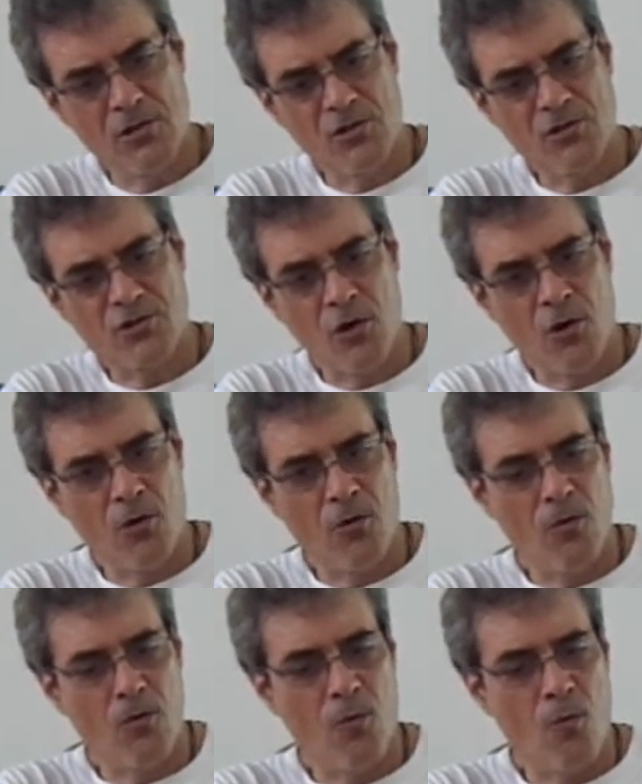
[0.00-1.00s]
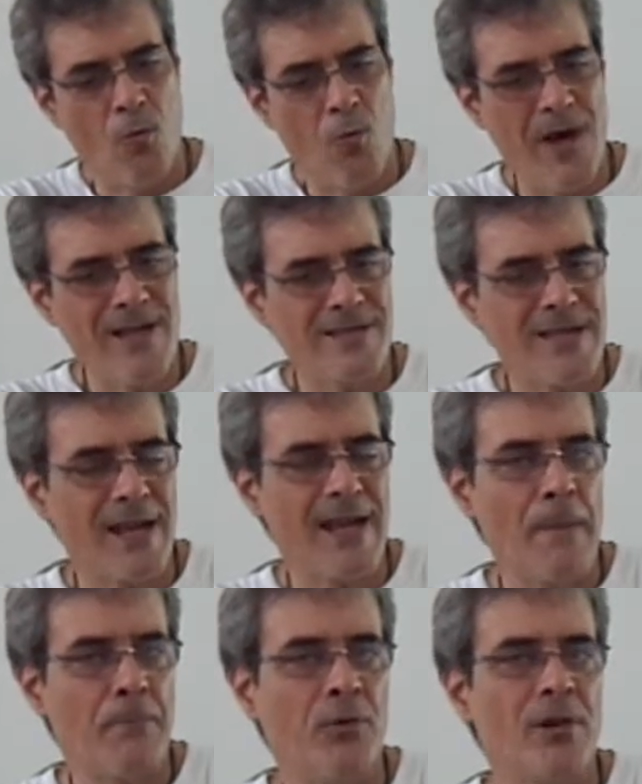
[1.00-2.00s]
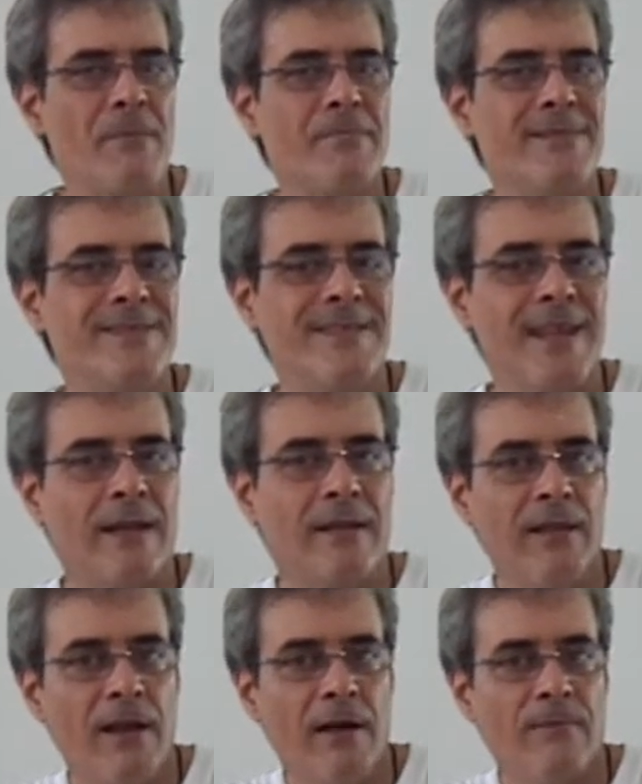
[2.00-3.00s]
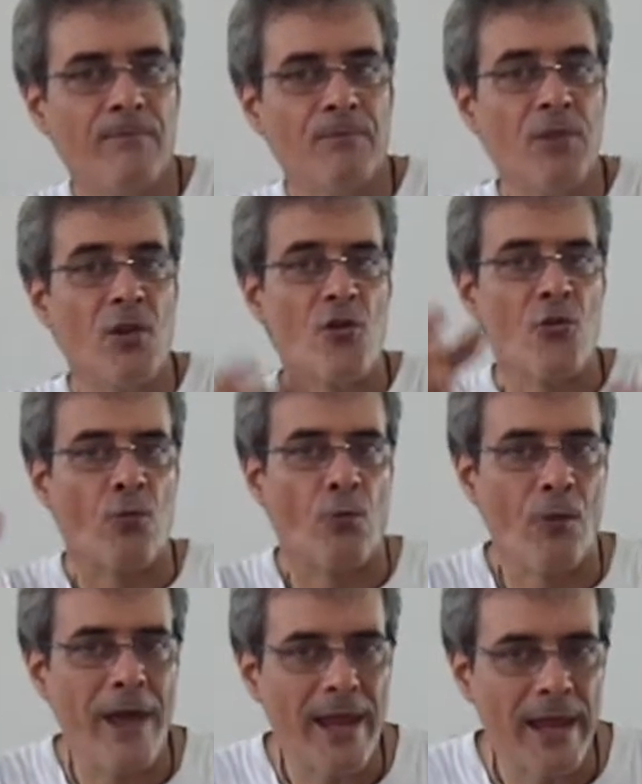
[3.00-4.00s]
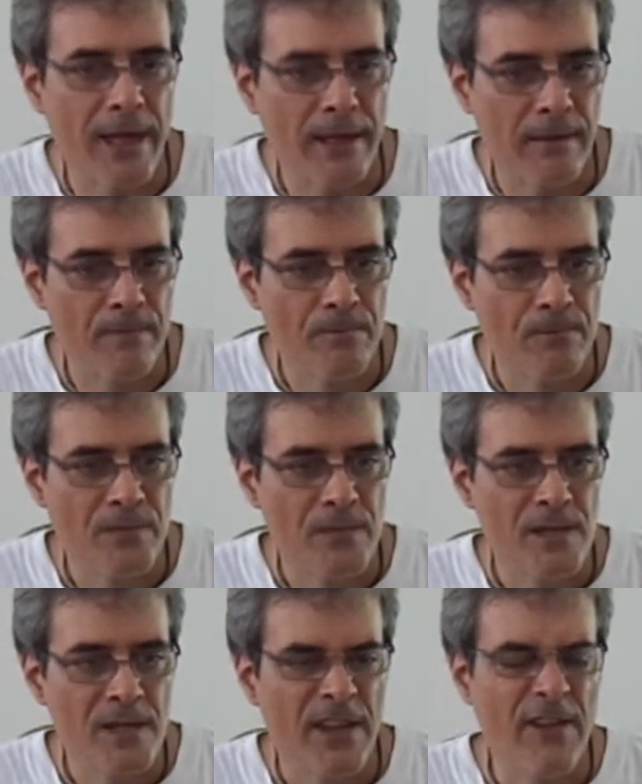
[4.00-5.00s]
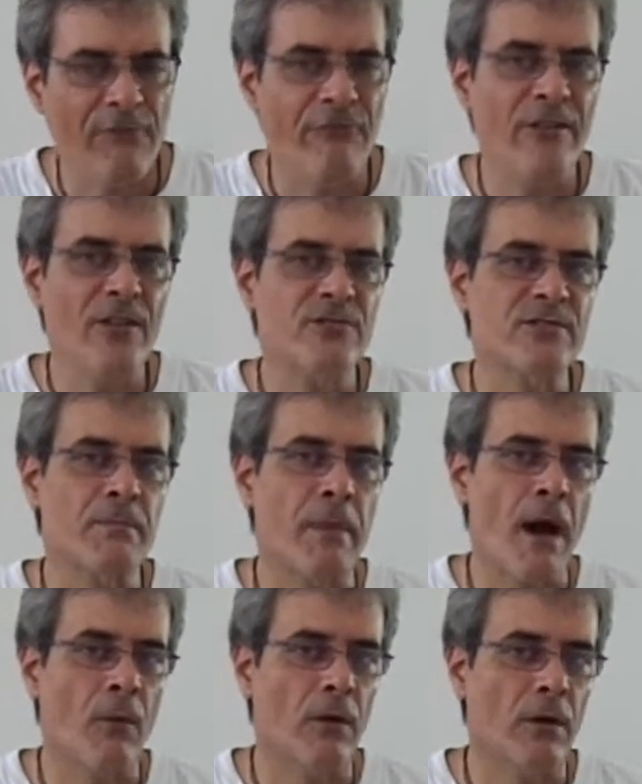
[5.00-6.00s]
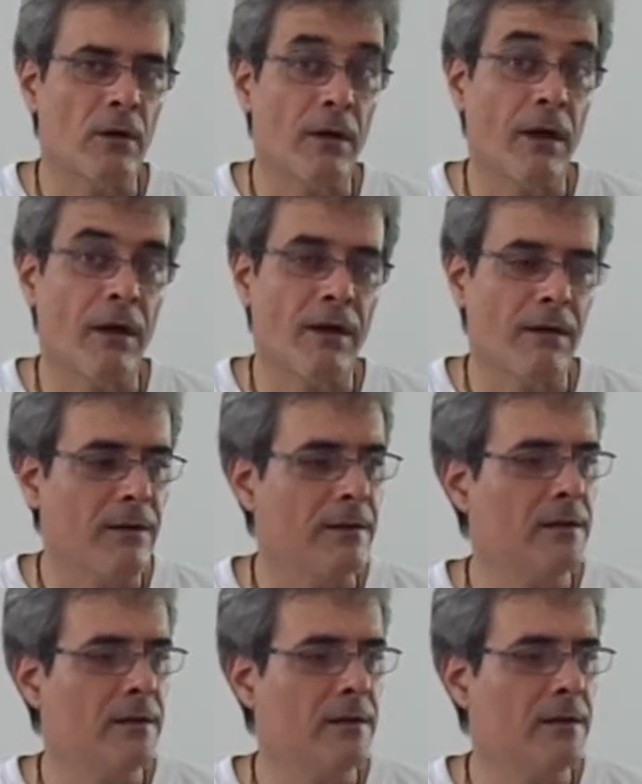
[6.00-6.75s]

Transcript: So once that guy put on the glove, Relic, he feels the power.